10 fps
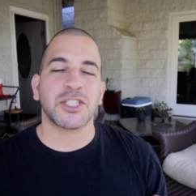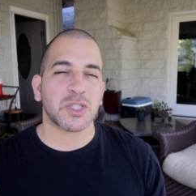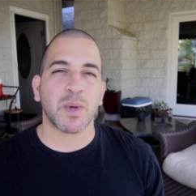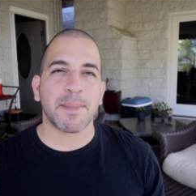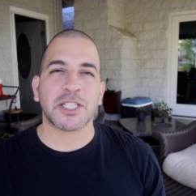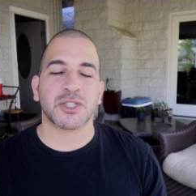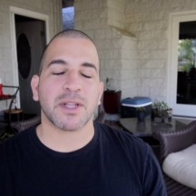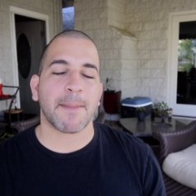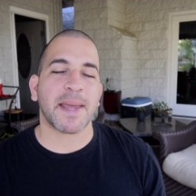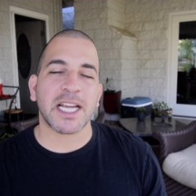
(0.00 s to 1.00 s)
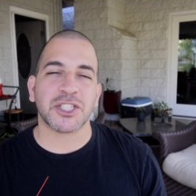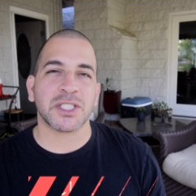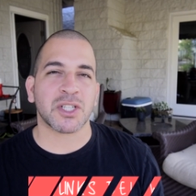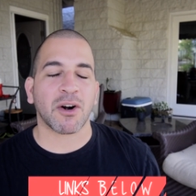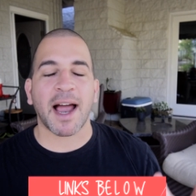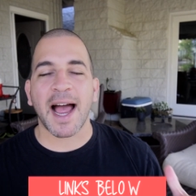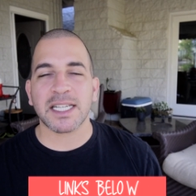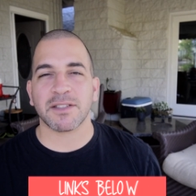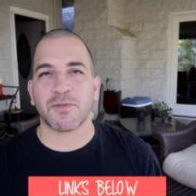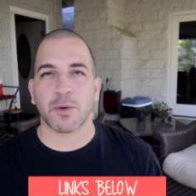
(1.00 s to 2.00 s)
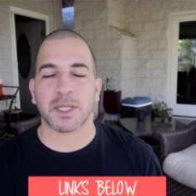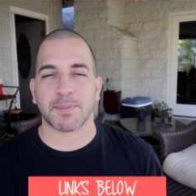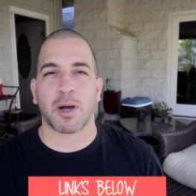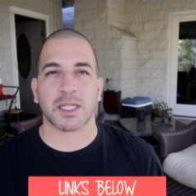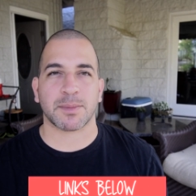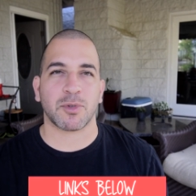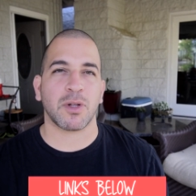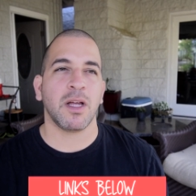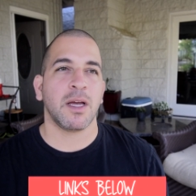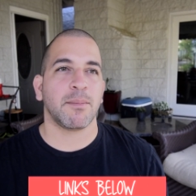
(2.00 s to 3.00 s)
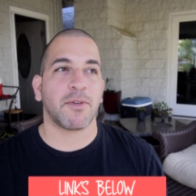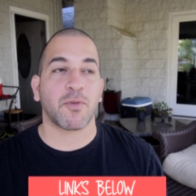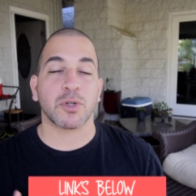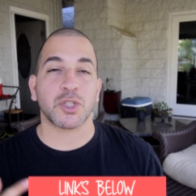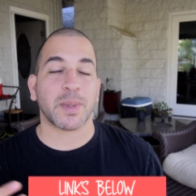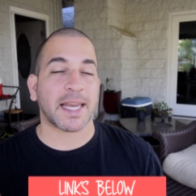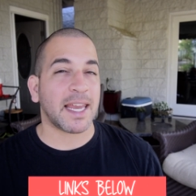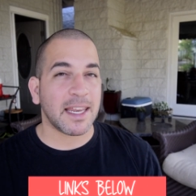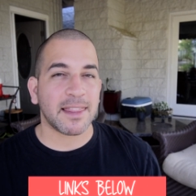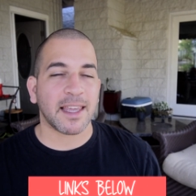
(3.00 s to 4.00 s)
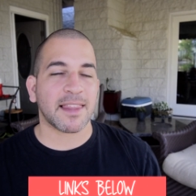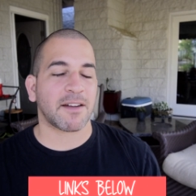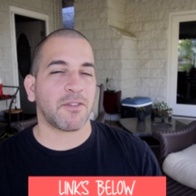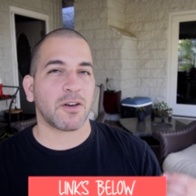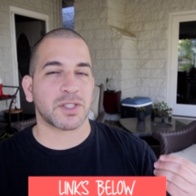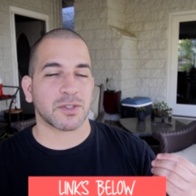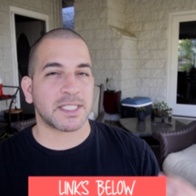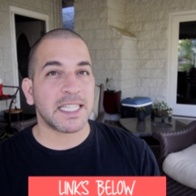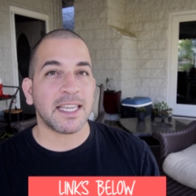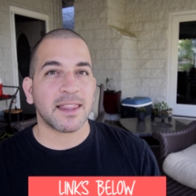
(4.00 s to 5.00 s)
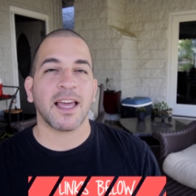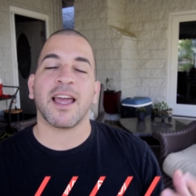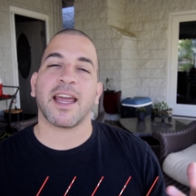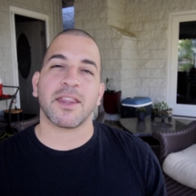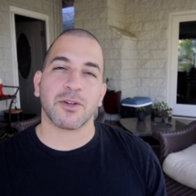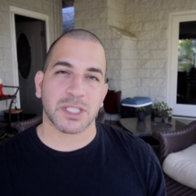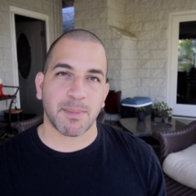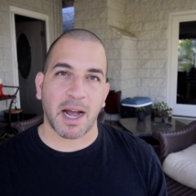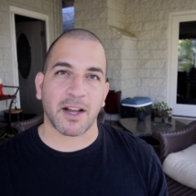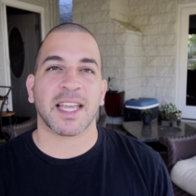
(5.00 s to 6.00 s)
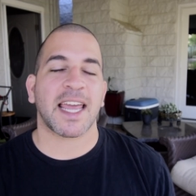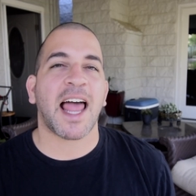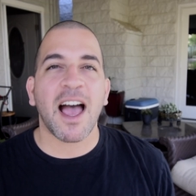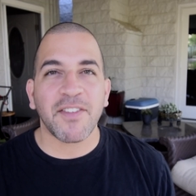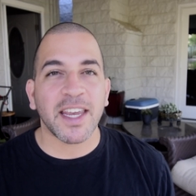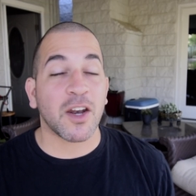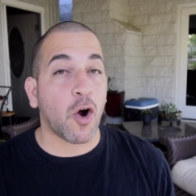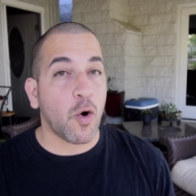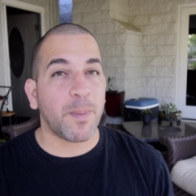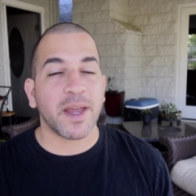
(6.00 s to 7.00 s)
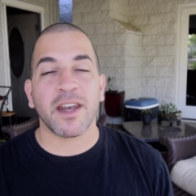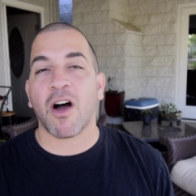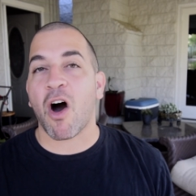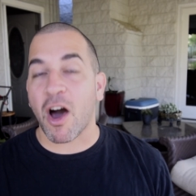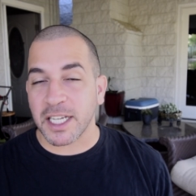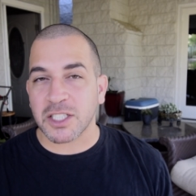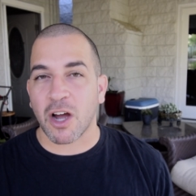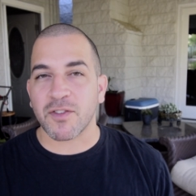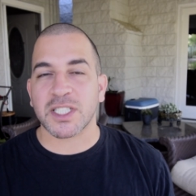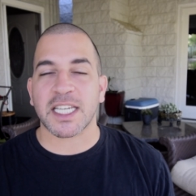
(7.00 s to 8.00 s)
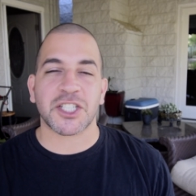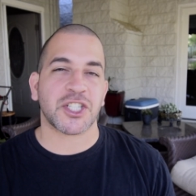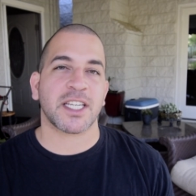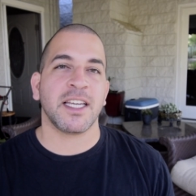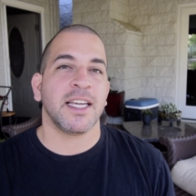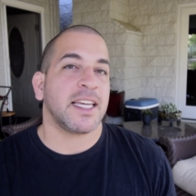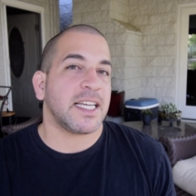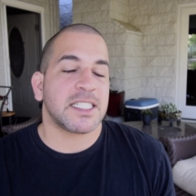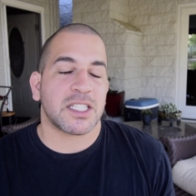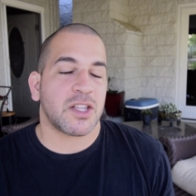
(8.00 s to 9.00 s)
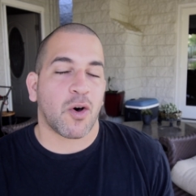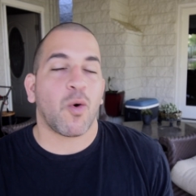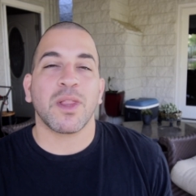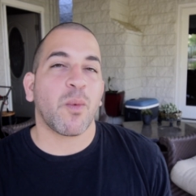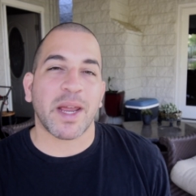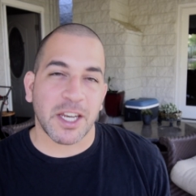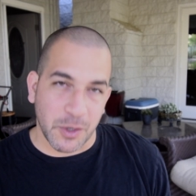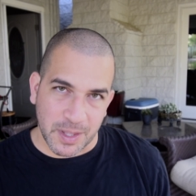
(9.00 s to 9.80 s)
just want to make sure that patients are as informed as possible before doing anything that involves their teeth and their smile. And having an open, honest conversation is the only way to do